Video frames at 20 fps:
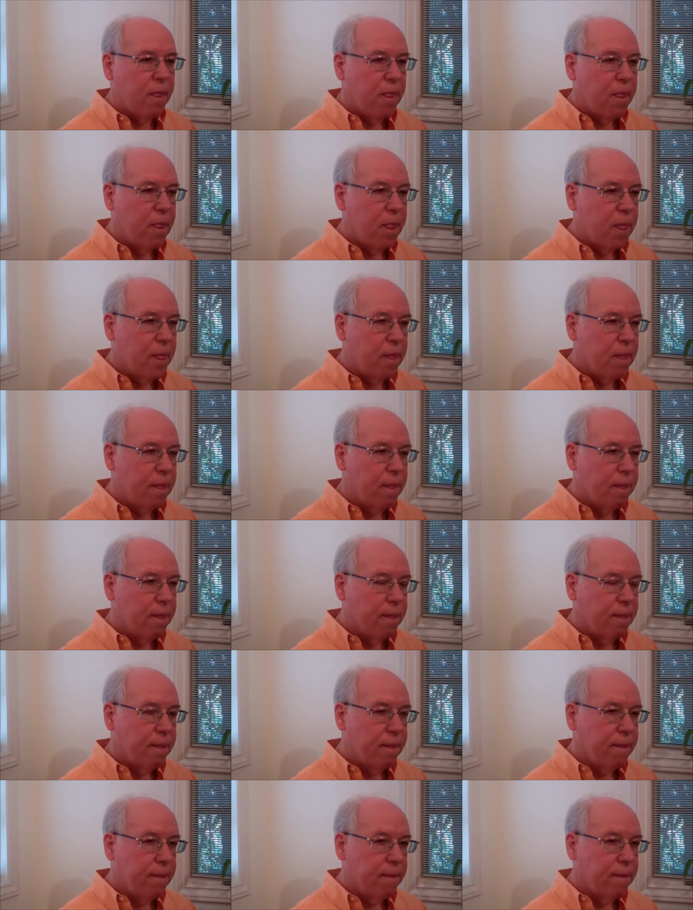
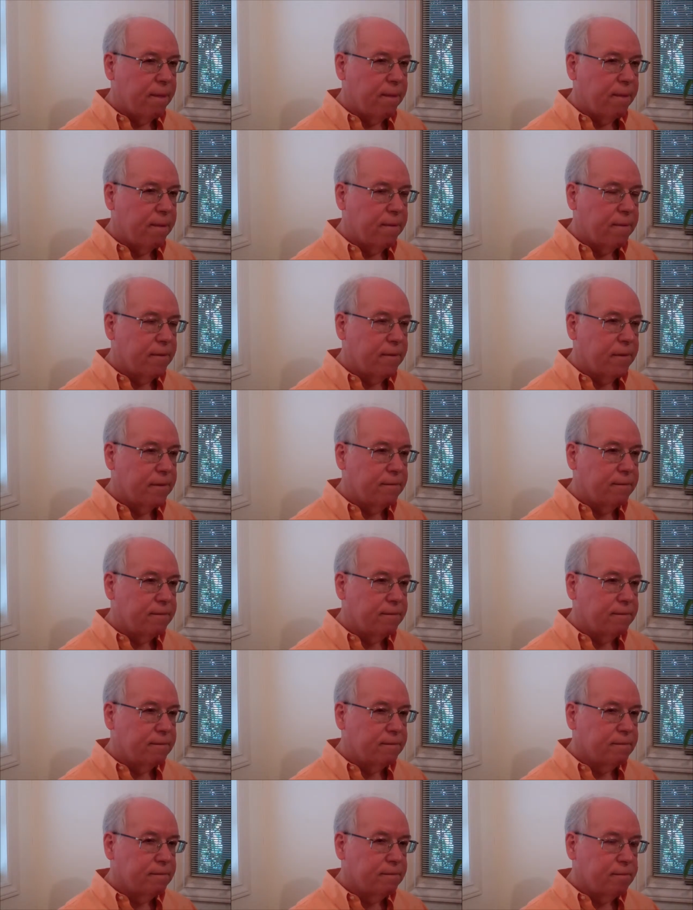
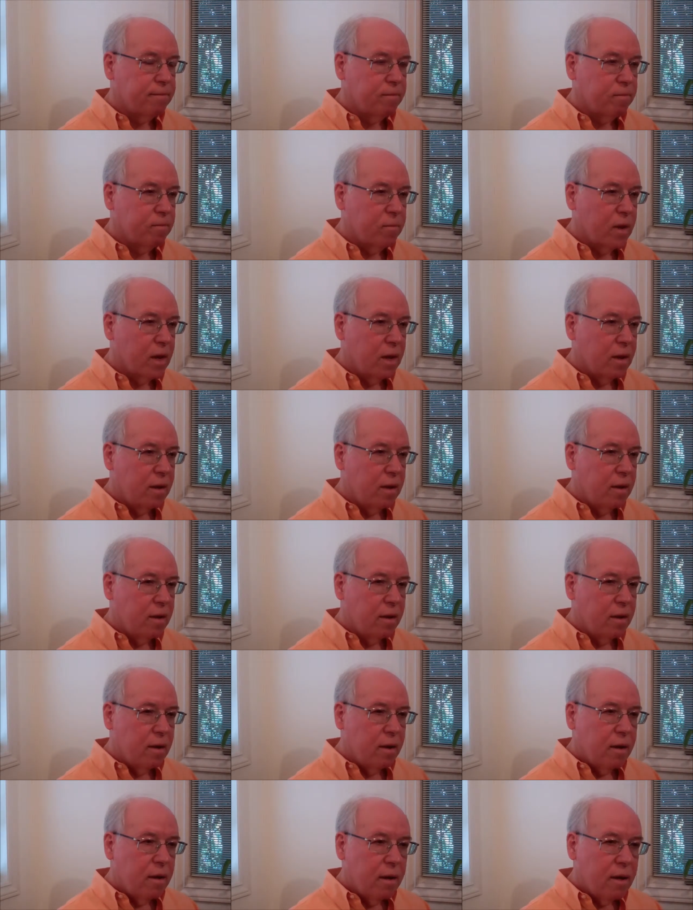
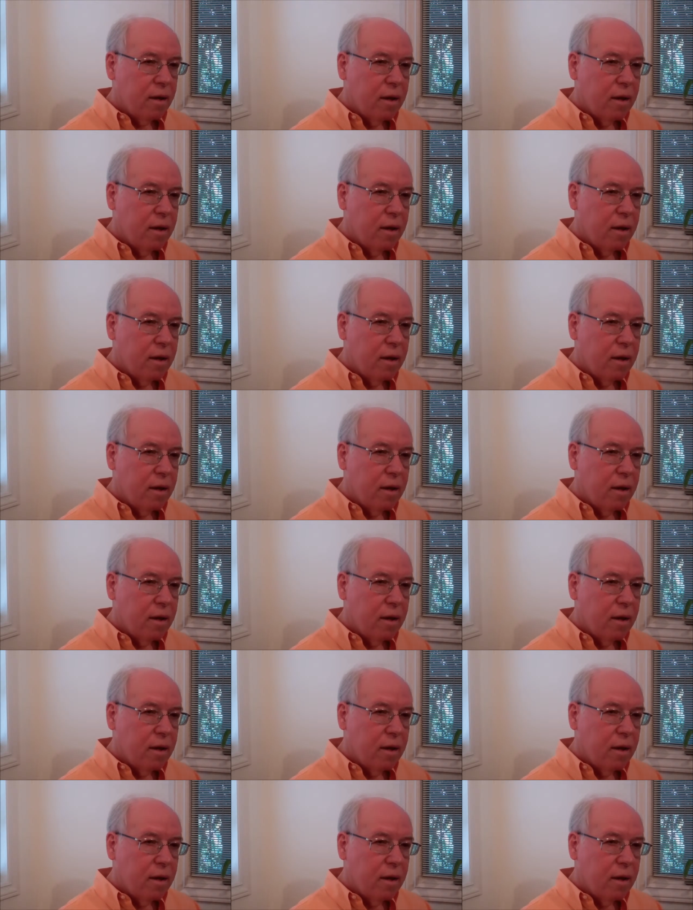No one is speaking in this clip.